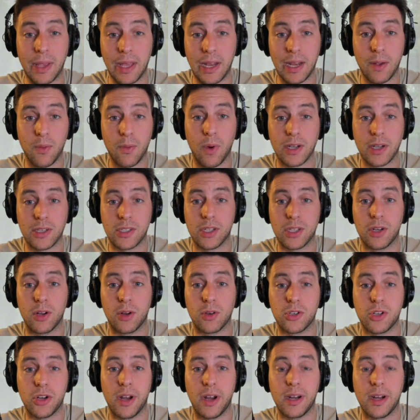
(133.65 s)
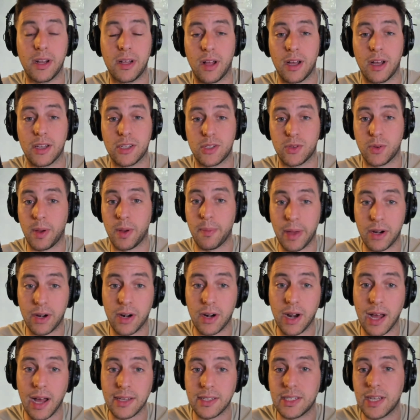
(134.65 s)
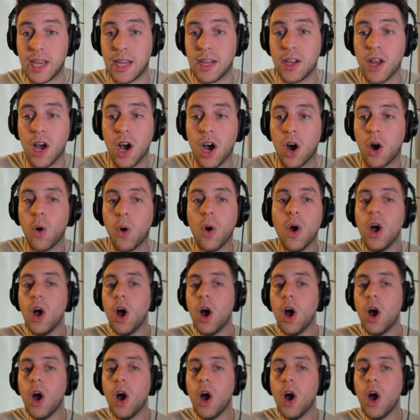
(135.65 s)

And he wants the no trade clause, so I better not say no.